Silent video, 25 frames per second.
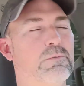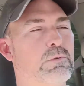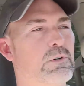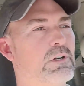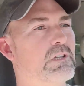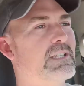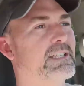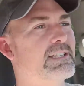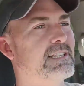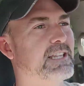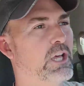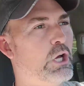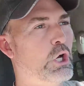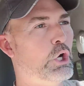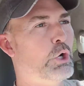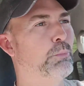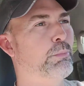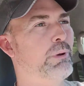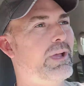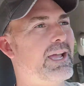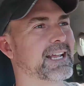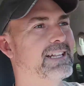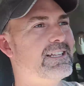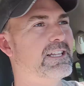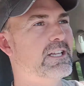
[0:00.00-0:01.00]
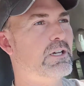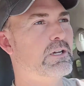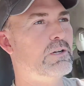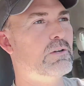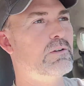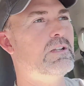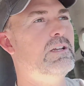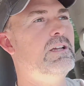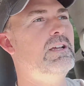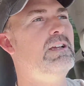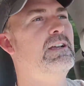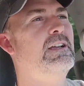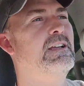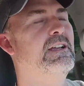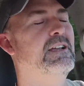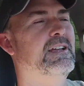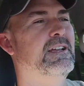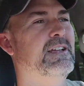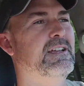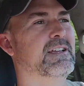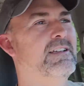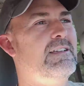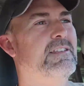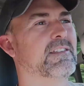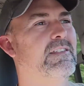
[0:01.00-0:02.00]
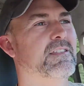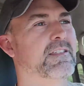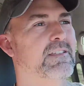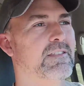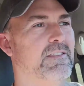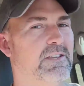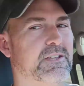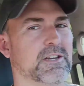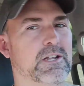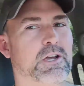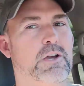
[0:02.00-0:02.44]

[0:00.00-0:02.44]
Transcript: really low payload, you